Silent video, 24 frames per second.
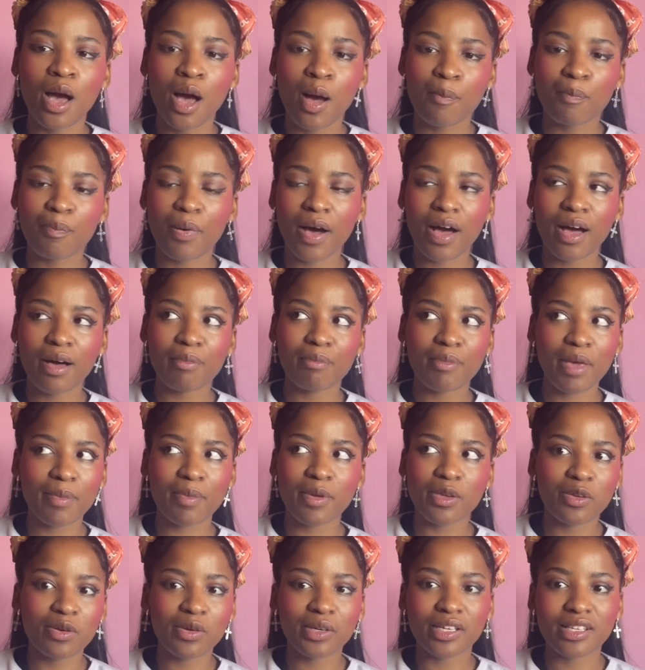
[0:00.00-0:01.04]
But maybe
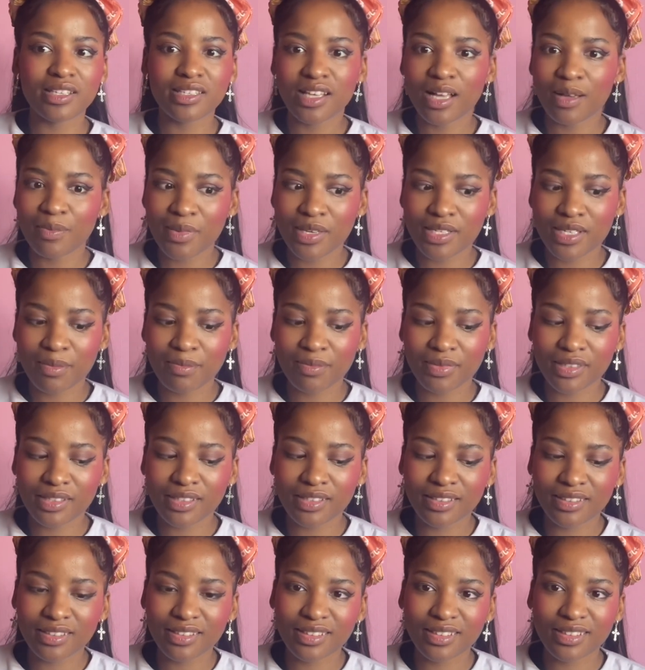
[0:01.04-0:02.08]
you can tell me something
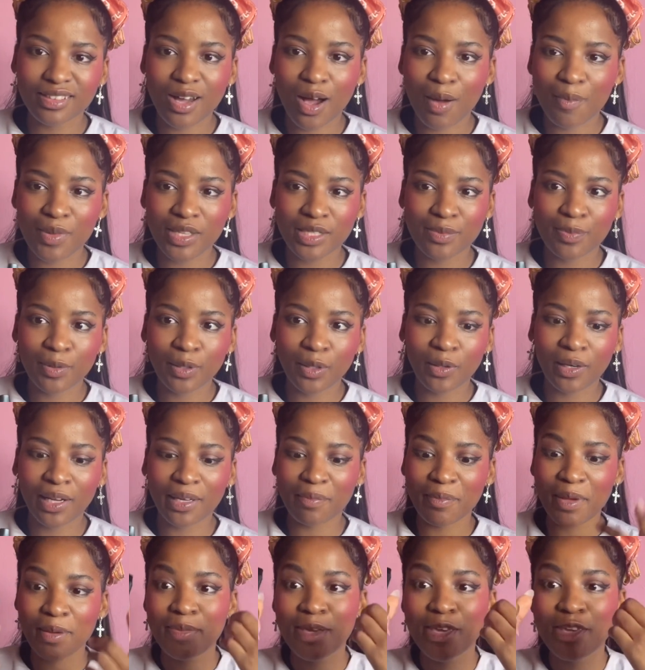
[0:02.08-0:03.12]
in the comments below. Like
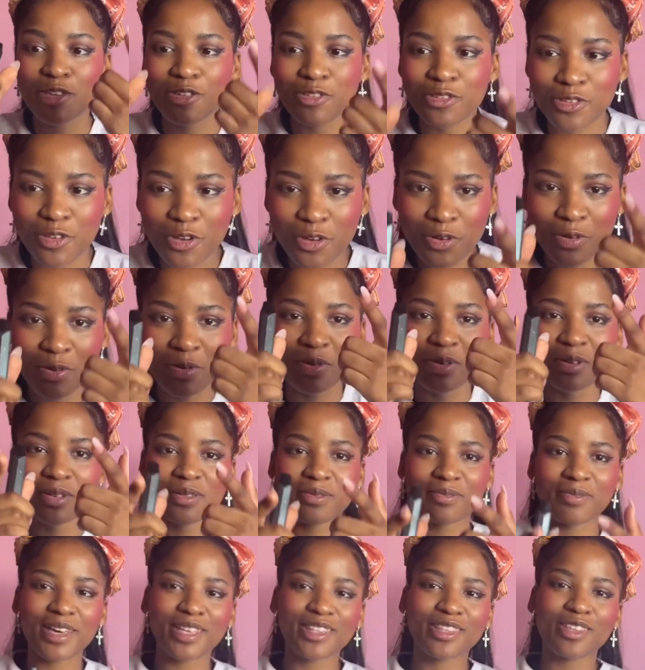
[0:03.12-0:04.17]
maybe you
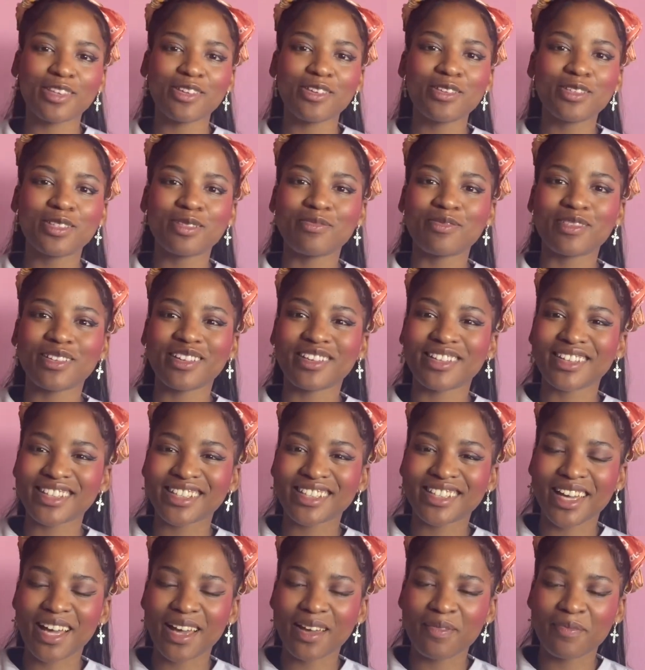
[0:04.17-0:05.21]
make the YouTube video this
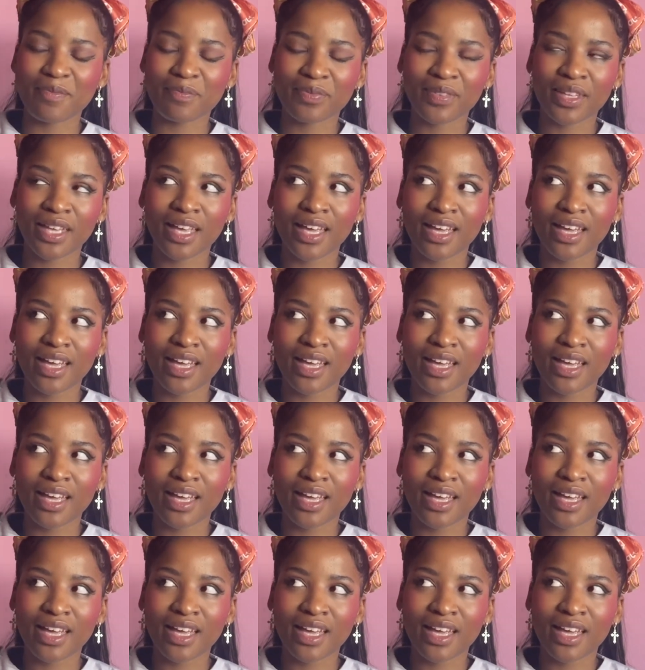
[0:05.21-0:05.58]
time.